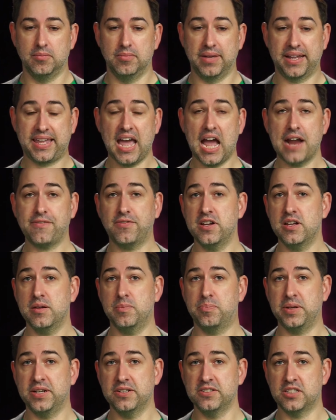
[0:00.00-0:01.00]
McCaffrey
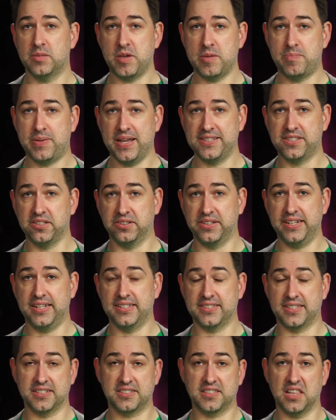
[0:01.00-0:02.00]
appears to be penciled in as
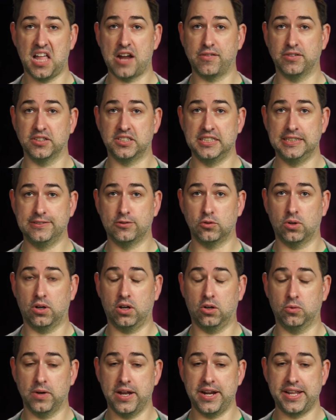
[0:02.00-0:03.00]
the slot receiver
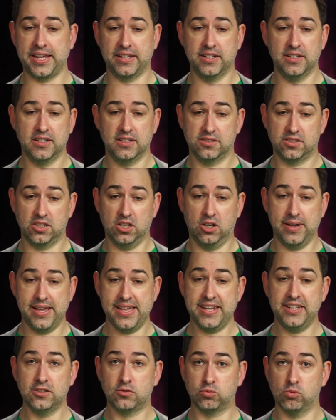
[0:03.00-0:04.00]
already. So in
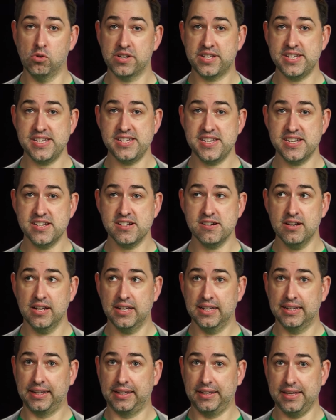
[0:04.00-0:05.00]
his rookie year,
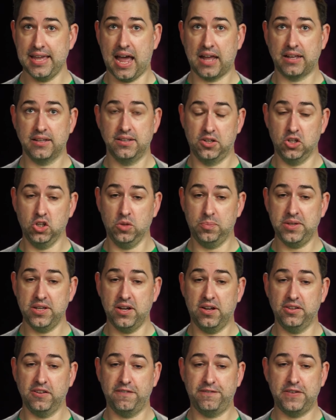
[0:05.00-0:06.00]
yeah, he'll be
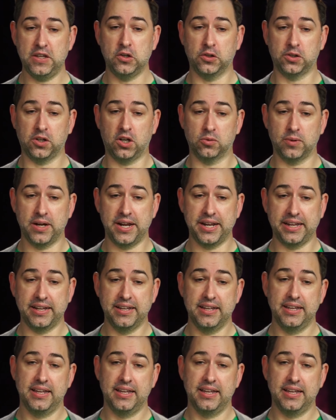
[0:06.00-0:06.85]
on the field already.